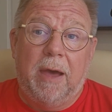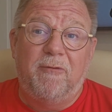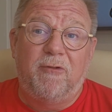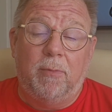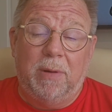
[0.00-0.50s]

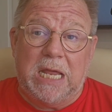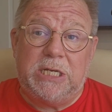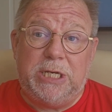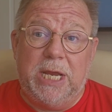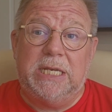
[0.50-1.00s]
from
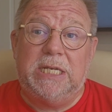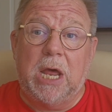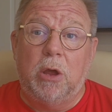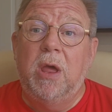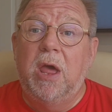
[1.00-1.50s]
last year,
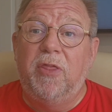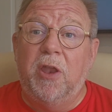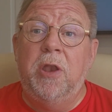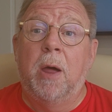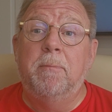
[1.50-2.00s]
so the
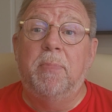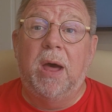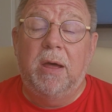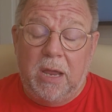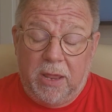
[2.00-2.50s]

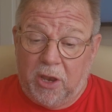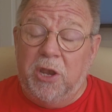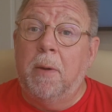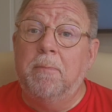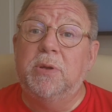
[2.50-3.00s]

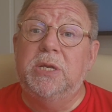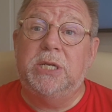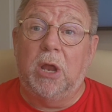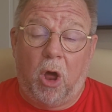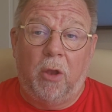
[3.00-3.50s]
numbers
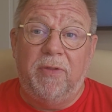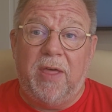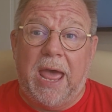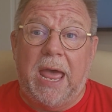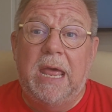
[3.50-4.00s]
on
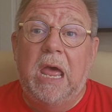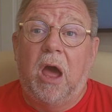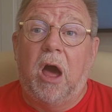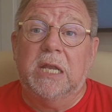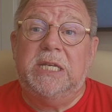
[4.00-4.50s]
there
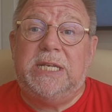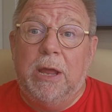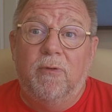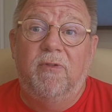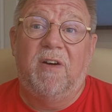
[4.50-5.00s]
are
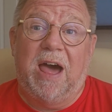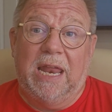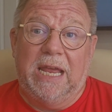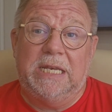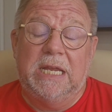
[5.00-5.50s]
still
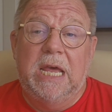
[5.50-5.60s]
valid,